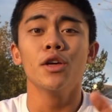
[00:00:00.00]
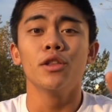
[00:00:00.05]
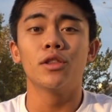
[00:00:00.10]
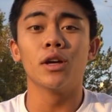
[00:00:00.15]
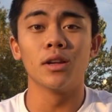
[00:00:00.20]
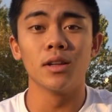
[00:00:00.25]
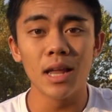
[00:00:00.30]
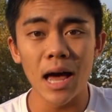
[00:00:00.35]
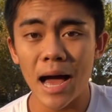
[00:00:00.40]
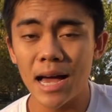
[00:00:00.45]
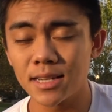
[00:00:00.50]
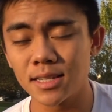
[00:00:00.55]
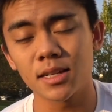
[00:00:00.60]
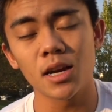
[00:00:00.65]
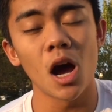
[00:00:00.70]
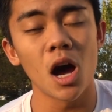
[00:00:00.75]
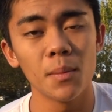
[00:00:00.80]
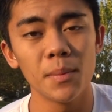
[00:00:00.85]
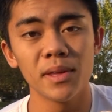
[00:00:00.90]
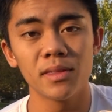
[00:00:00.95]
the last
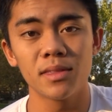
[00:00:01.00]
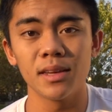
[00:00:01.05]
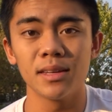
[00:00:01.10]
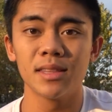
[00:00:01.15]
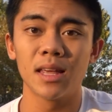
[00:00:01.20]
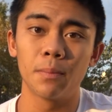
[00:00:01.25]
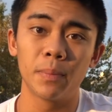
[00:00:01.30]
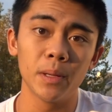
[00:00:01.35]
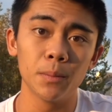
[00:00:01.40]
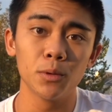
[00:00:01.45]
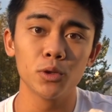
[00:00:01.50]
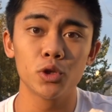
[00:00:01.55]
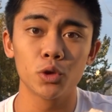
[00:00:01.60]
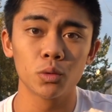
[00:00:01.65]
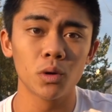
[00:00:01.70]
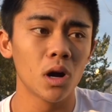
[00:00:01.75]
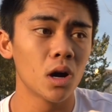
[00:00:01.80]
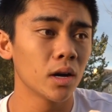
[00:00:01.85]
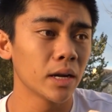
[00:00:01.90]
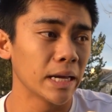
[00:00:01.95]
common thing that people do
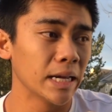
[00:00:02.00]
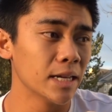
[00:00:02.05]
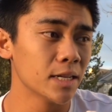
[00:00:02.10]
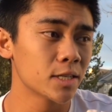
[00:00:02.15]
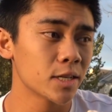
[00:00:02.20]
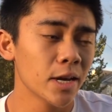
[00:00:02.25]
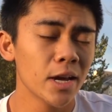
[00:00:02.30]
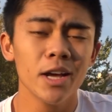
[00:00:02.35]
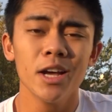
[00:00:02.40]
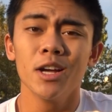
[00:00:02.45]
wrong is